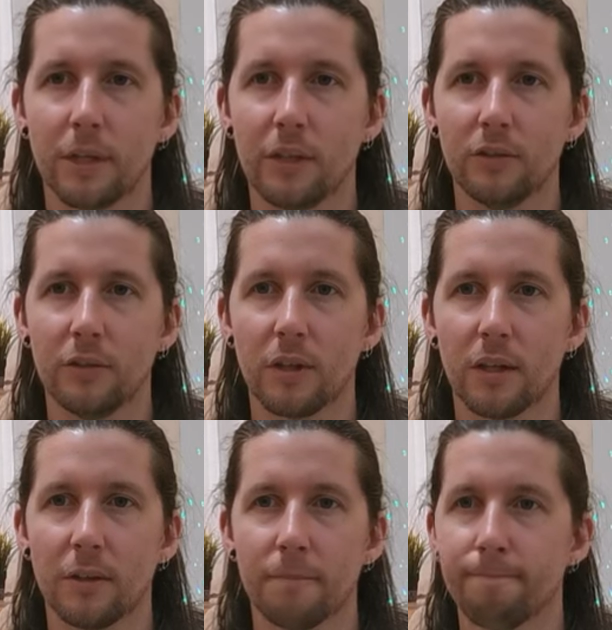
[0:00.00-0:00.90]

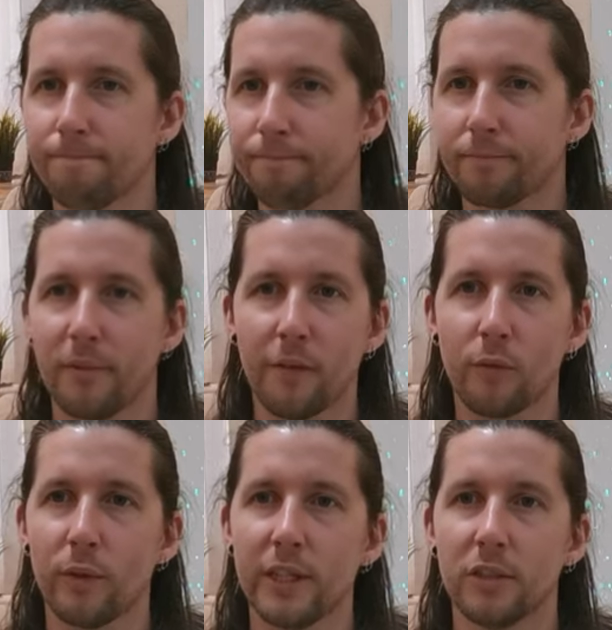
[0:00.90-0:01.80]
the
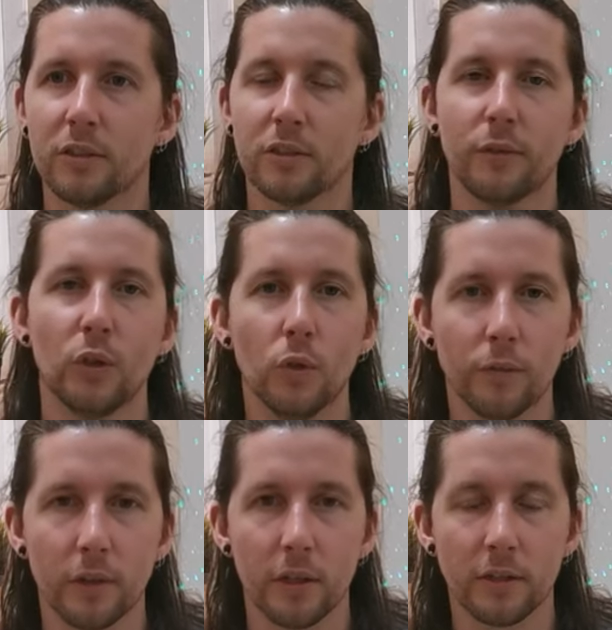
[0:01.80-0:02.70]
nether regions of the
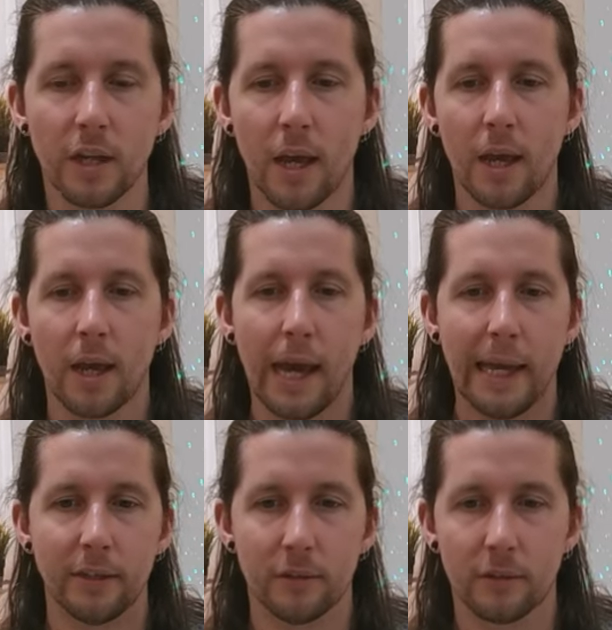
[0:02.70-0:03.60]
universe
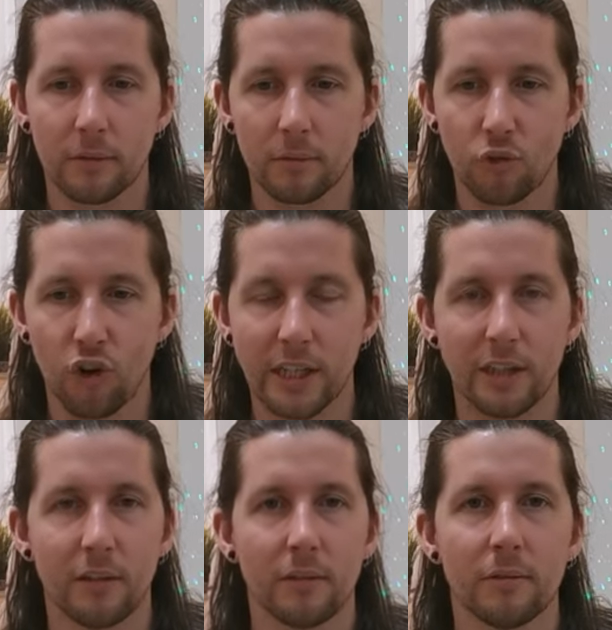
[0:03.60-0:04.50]
and
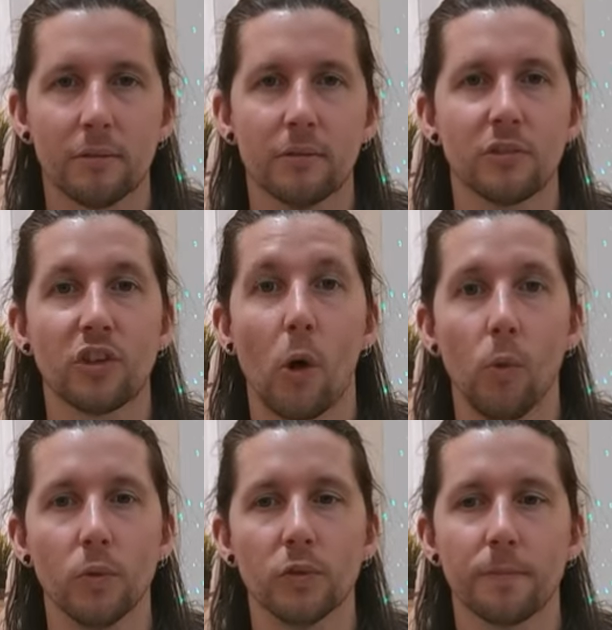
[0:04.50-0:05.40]
created
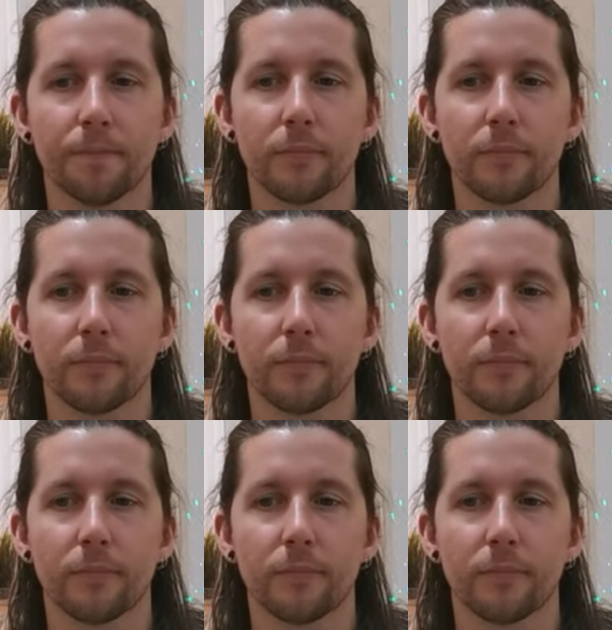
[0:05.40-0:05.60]
souls.